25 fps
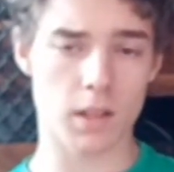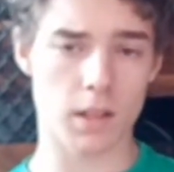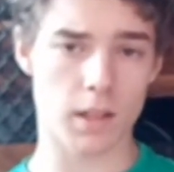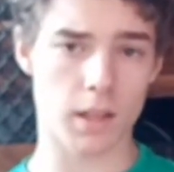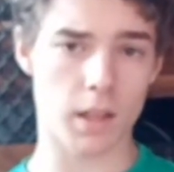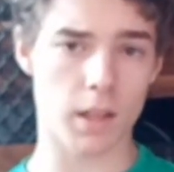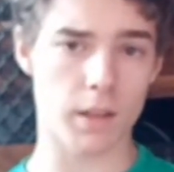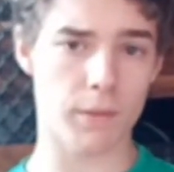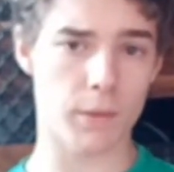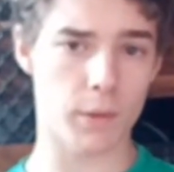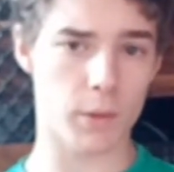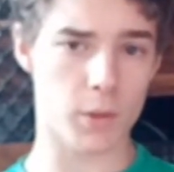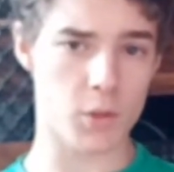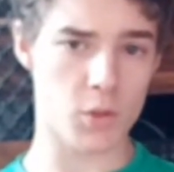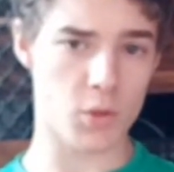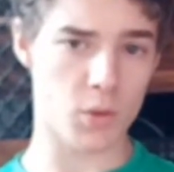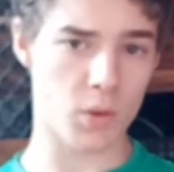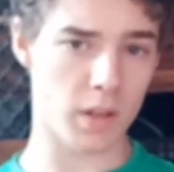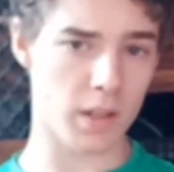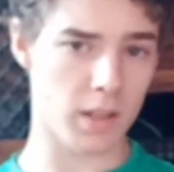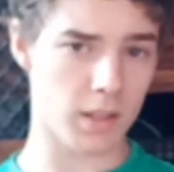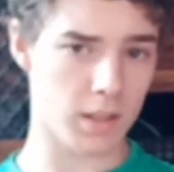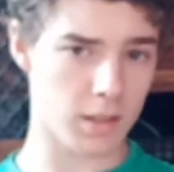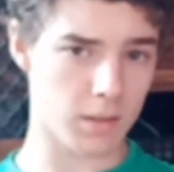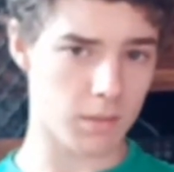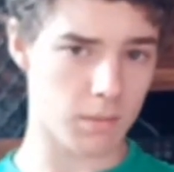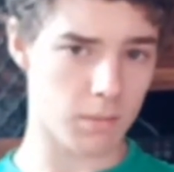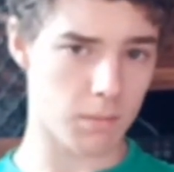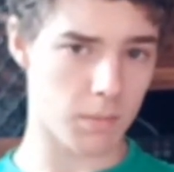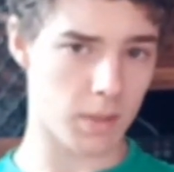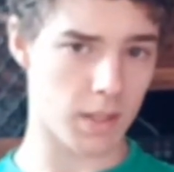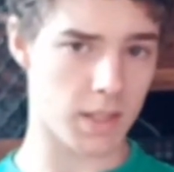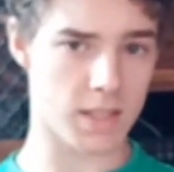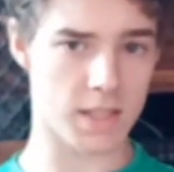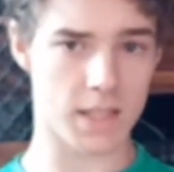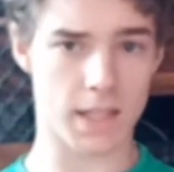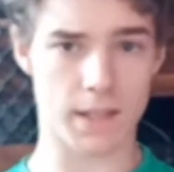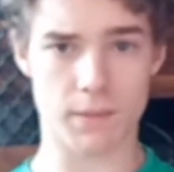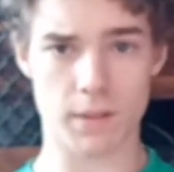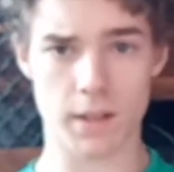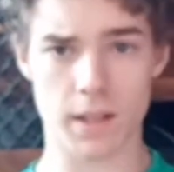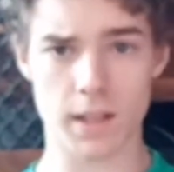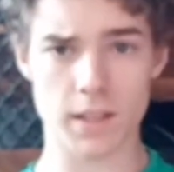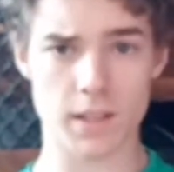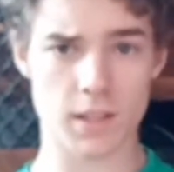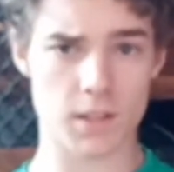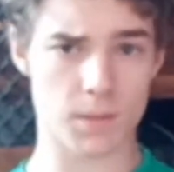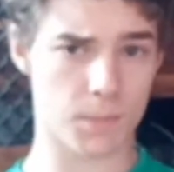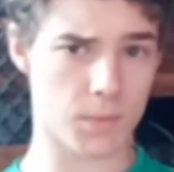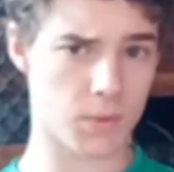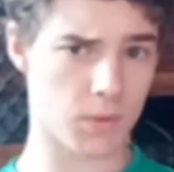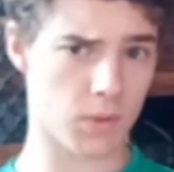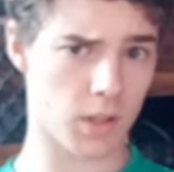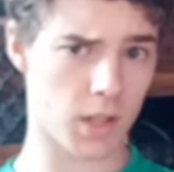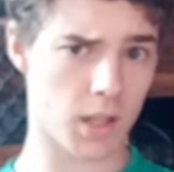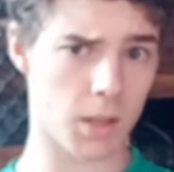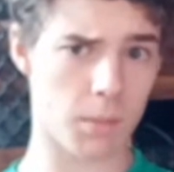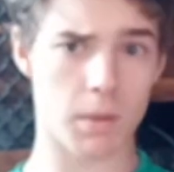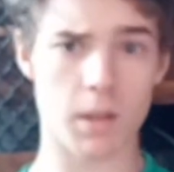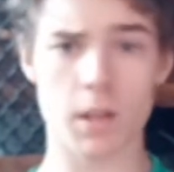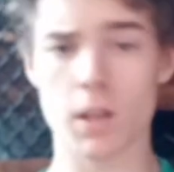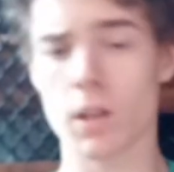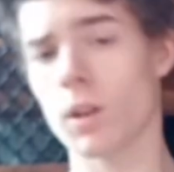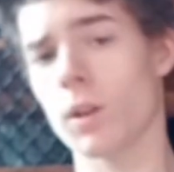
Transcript: If you enjoyed, please leave a like, subscribe,